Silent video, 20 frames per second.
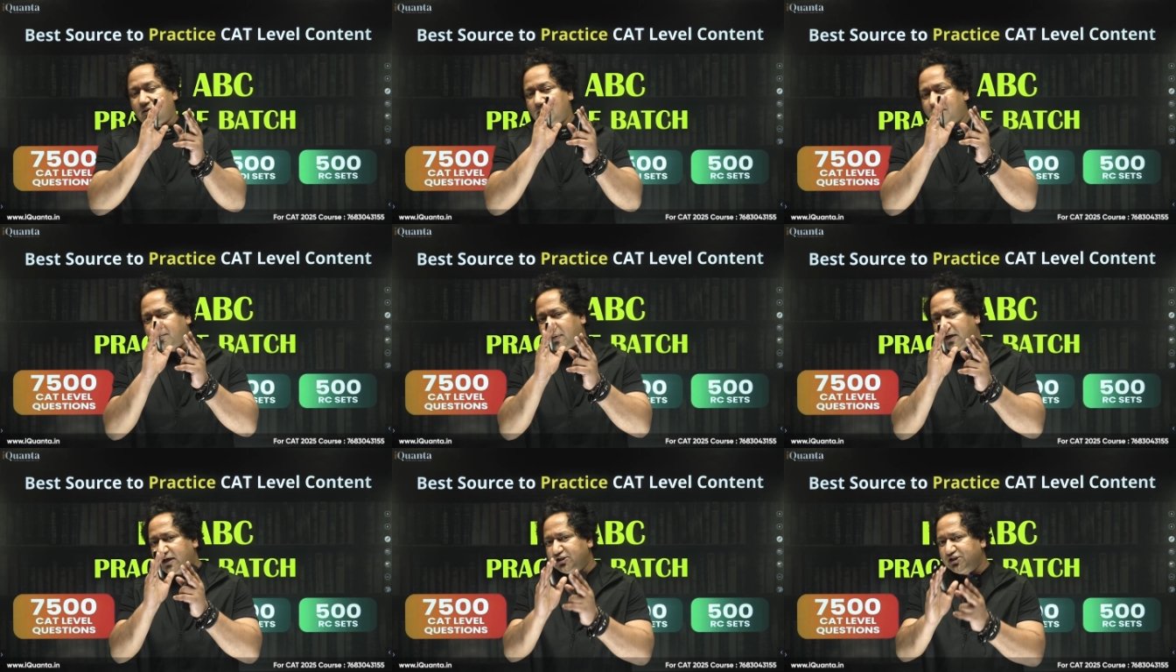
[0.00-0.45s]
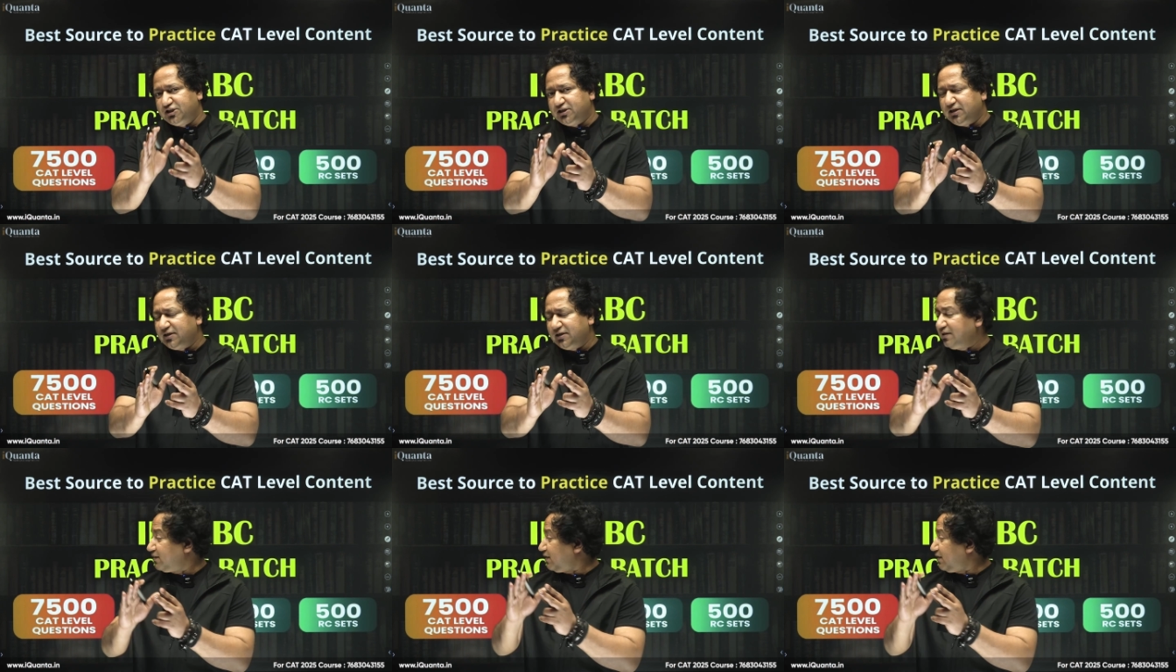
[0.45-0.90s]

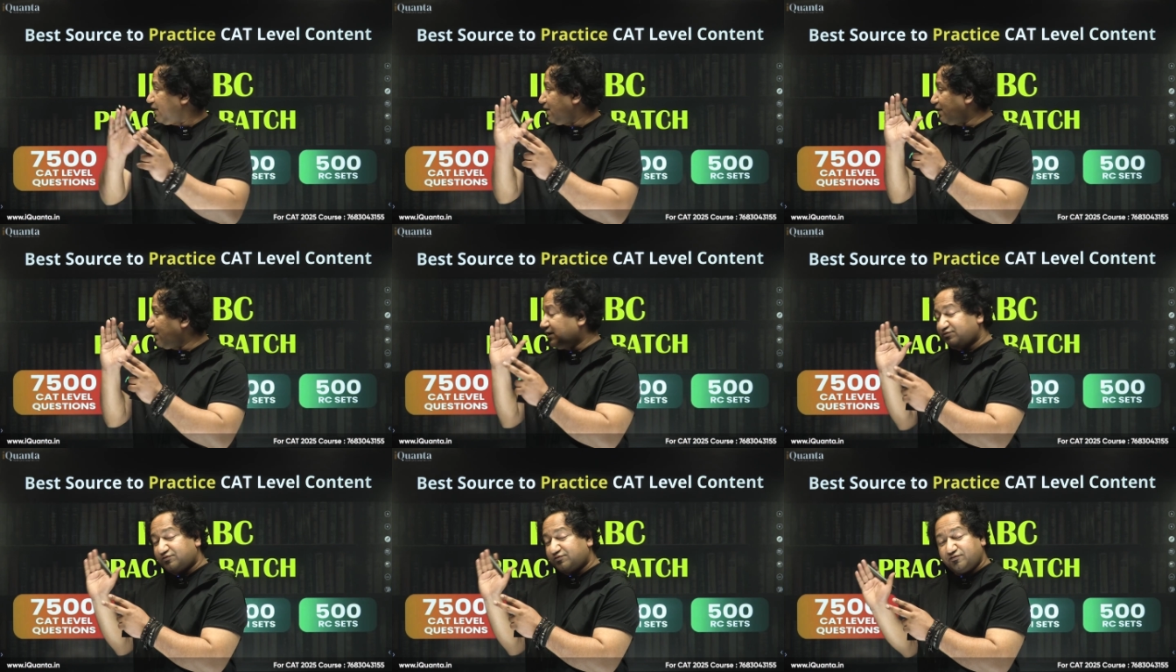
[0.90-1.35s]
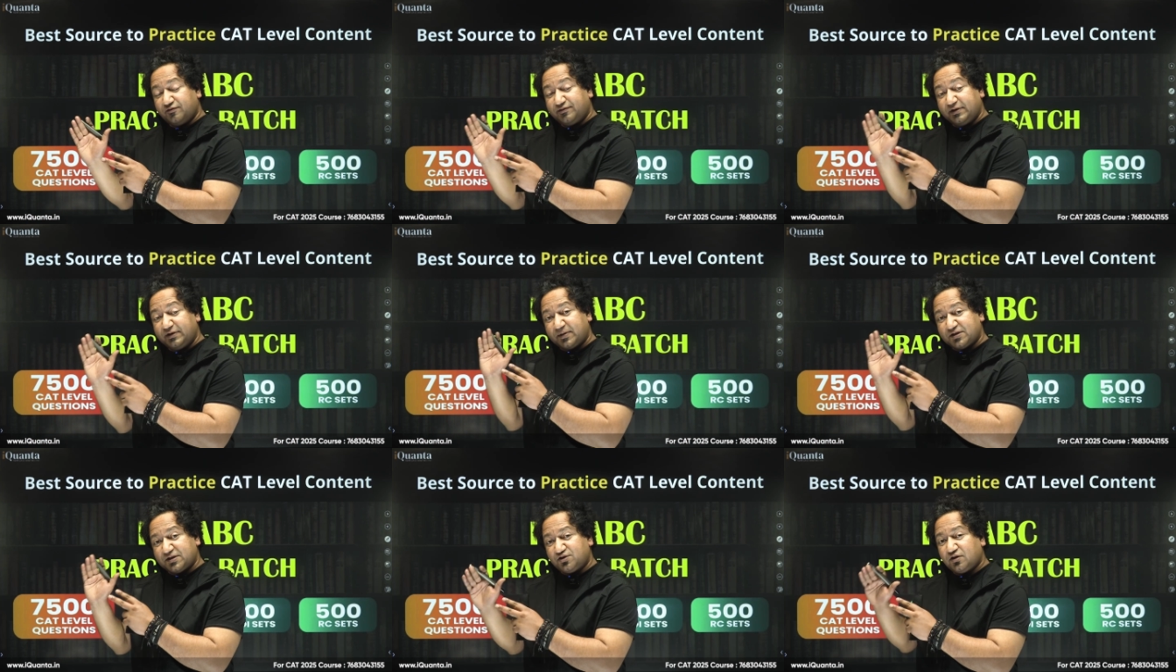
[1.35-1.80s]
Partial, half,
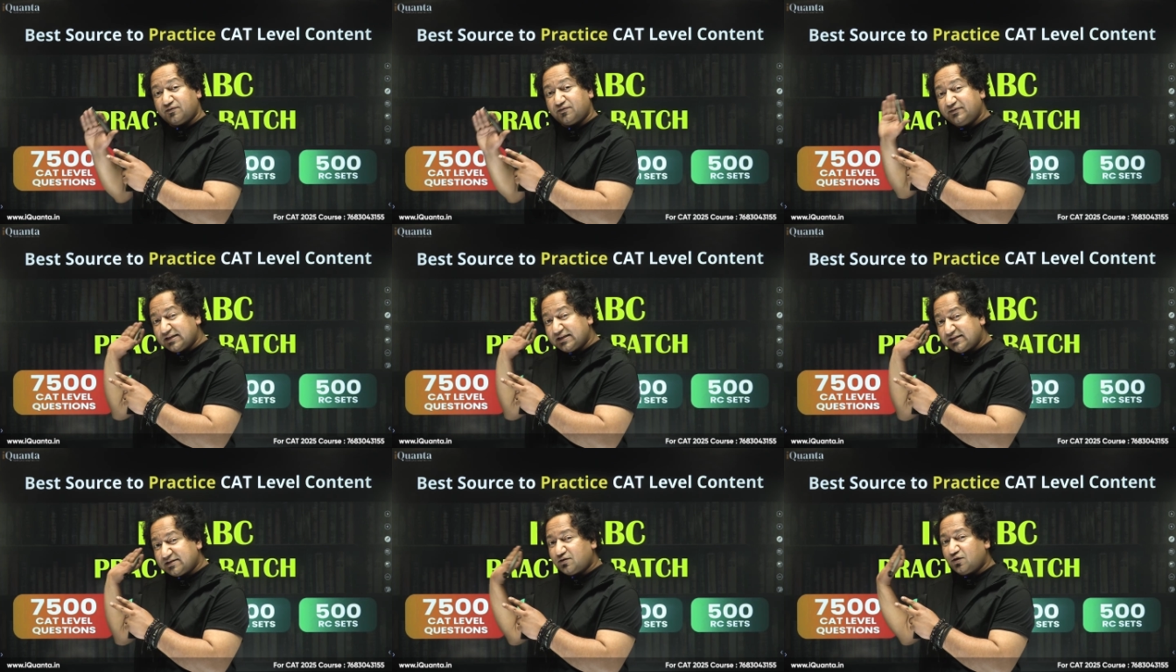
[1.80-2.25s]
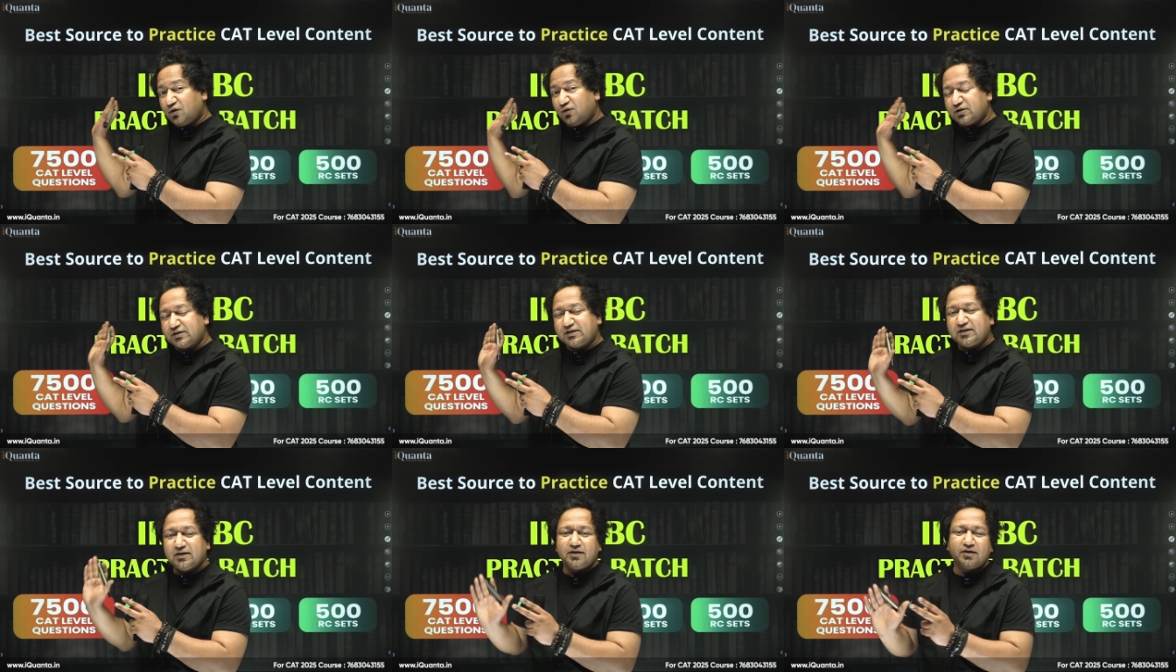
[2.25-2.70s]
50% of this
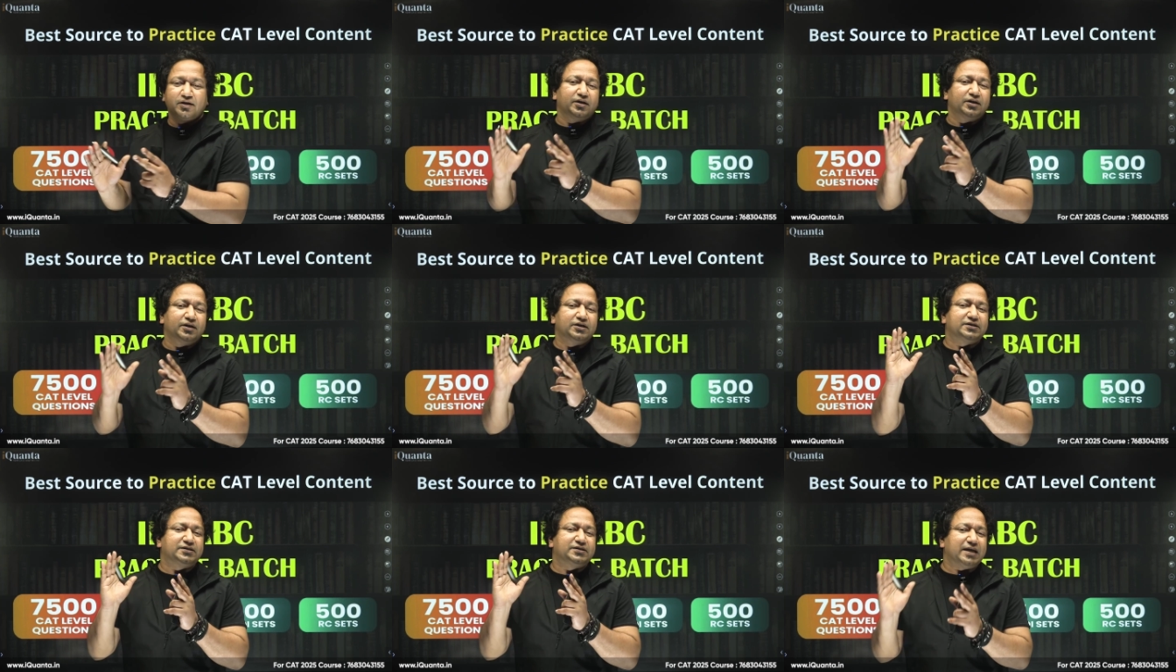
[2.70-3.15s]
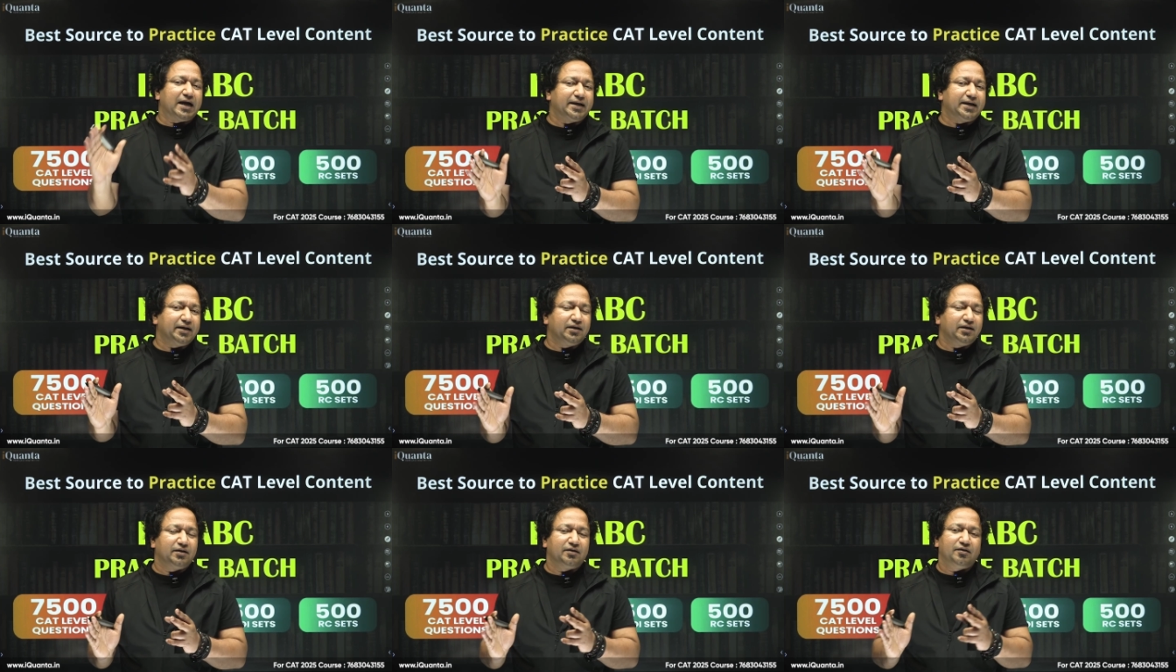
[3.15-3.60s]
course is
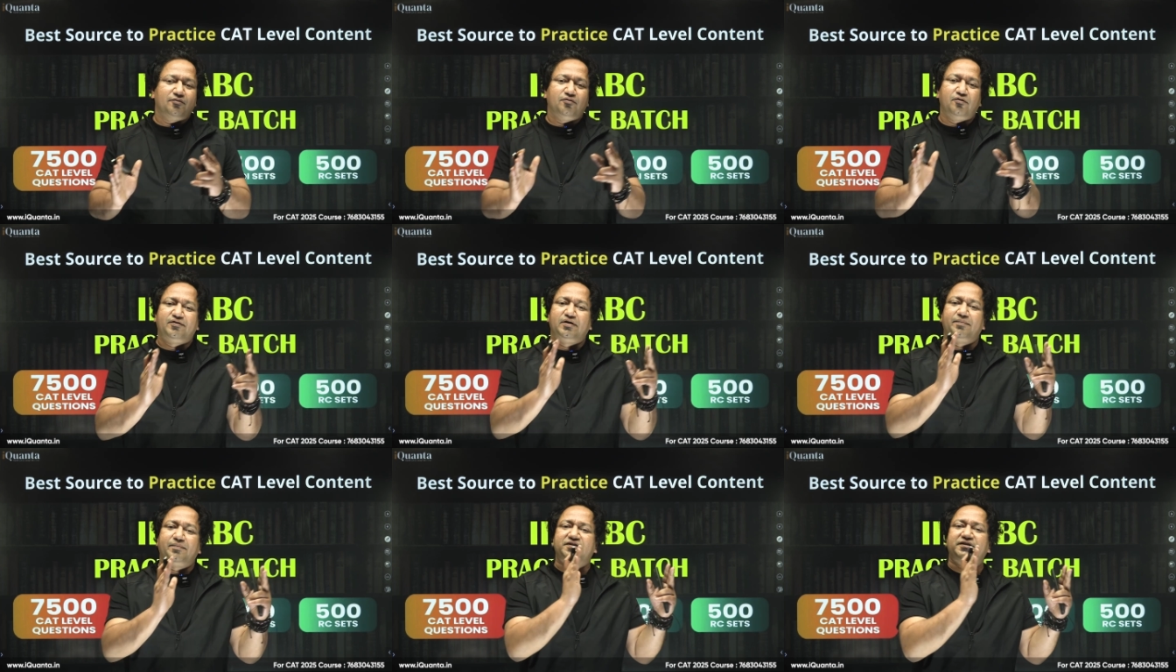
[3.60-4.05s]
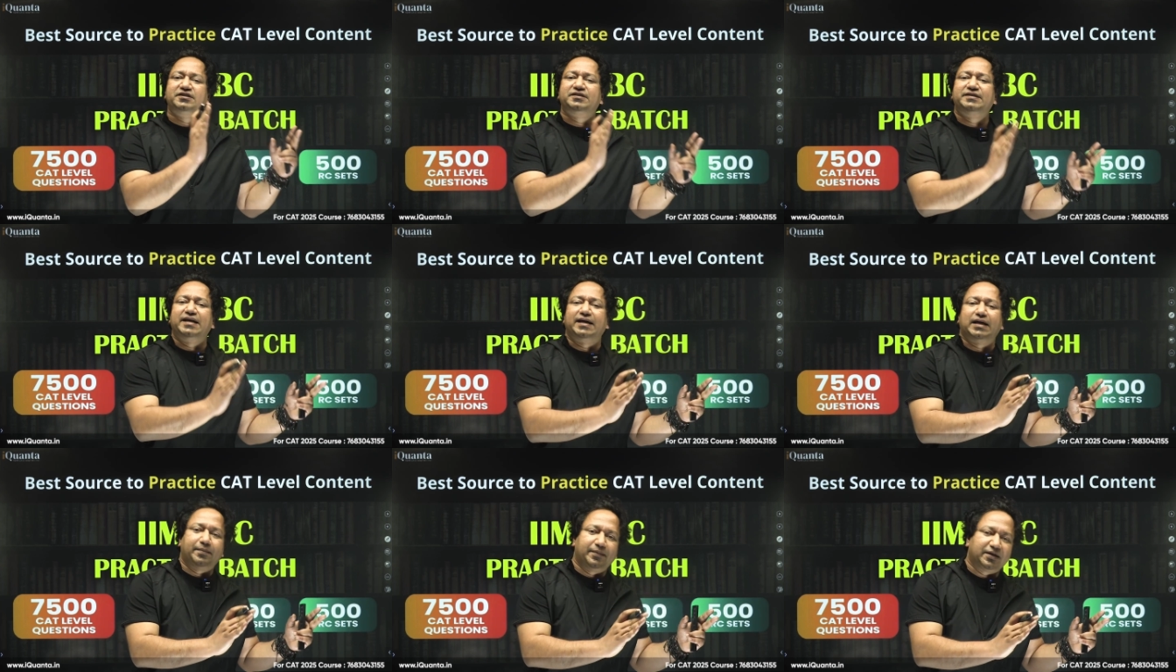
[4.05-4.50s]
static, 50% is
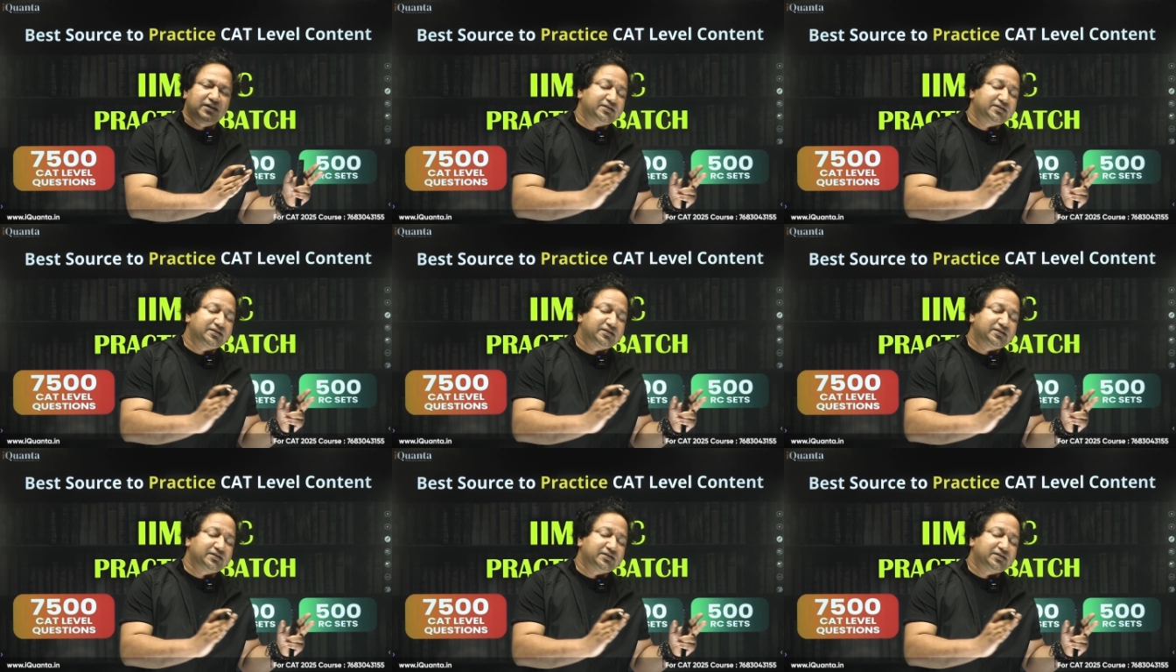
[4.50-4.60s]
dynamic.